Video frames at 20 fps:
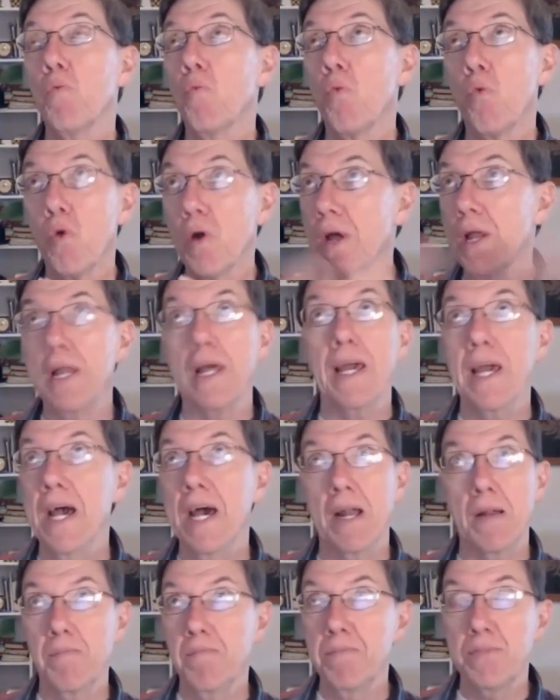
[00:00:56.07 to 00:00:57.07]
really
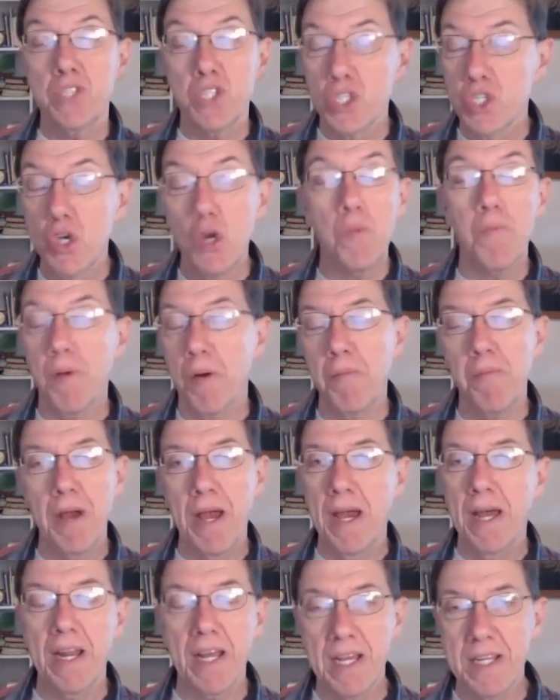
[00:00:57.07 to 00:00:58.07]
had a super
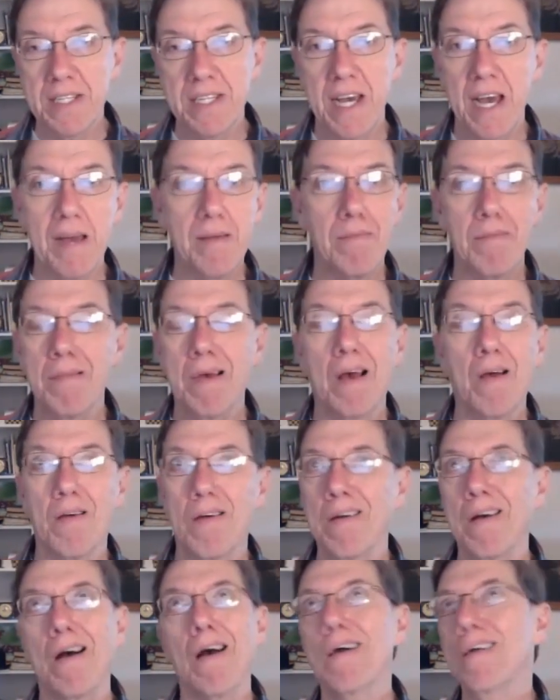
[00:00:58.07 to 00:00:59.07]
panic attack
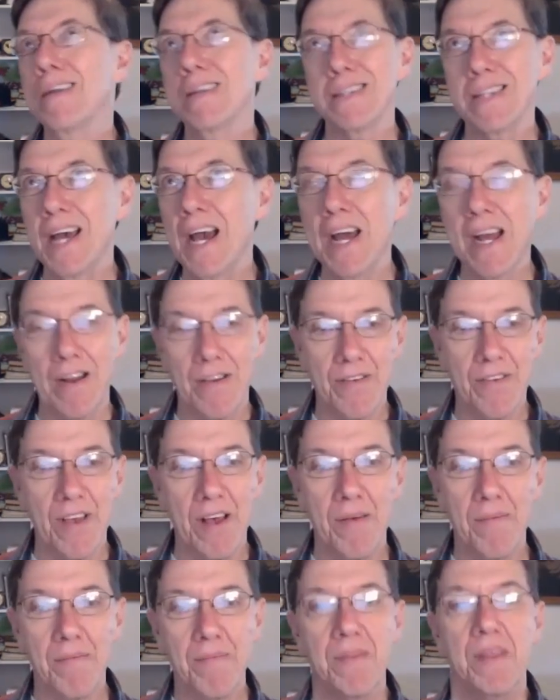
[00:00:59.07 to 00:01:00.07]
or a heart attack or
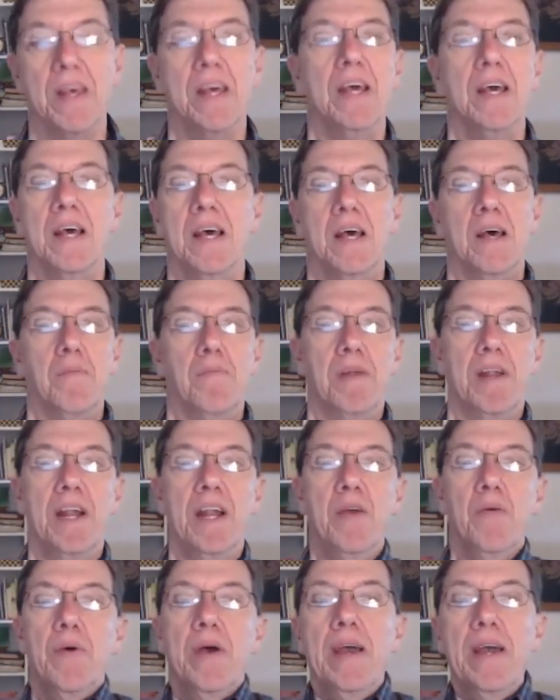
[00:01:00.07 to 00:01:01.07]
something. But
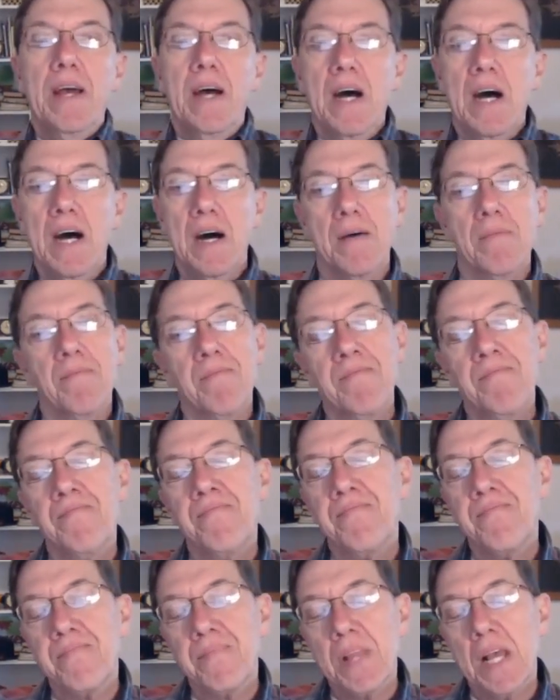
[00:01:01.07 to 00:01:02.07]
anyway,
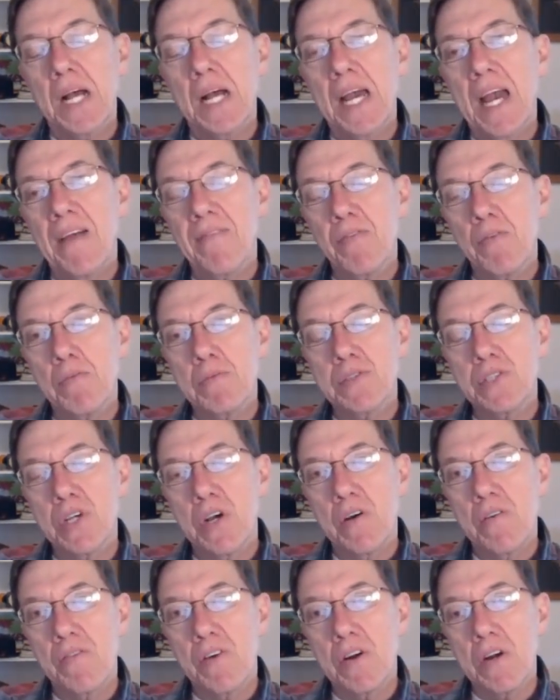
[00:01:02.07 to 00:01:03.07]
after it was
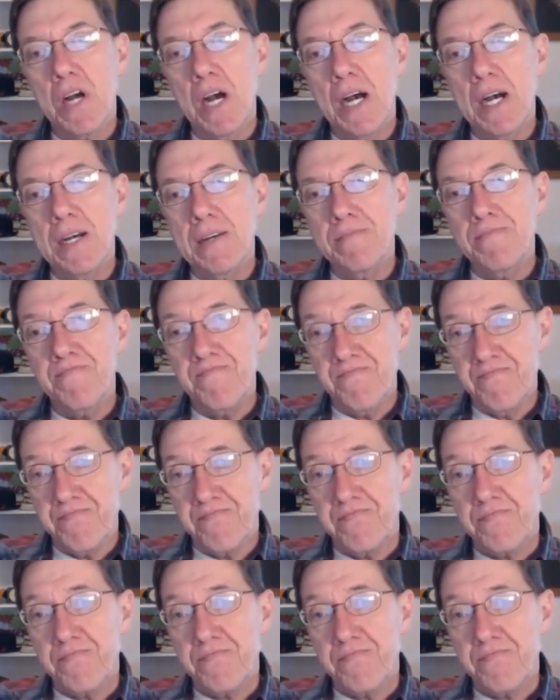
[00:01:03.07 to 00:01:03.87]
over,